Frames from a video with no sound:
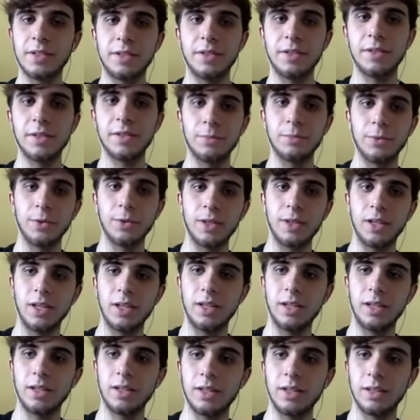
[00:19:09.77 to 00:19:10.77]
season where
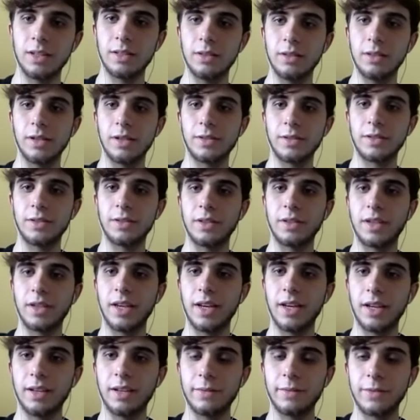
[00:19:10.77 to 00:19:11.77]
they lost to the
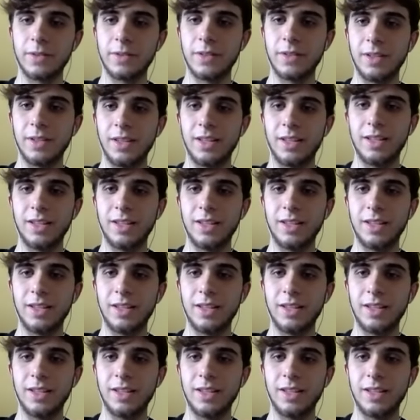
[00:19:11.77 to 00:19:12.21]
Cavs